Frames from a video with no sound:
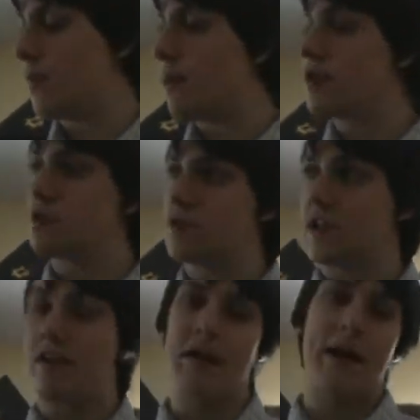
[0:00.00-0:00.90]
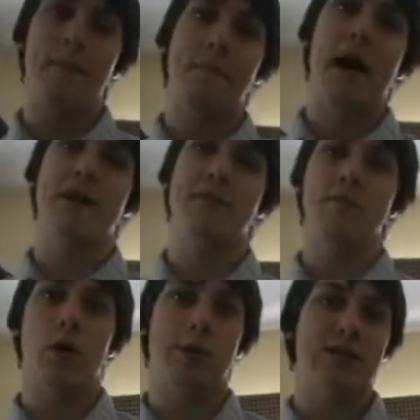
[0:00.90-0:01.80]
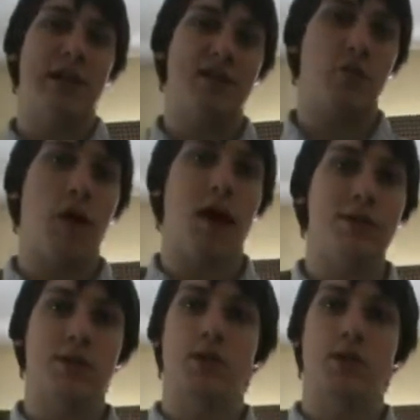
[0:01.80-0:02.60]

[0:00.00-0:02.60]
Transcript: which was carried out by mobile death squads,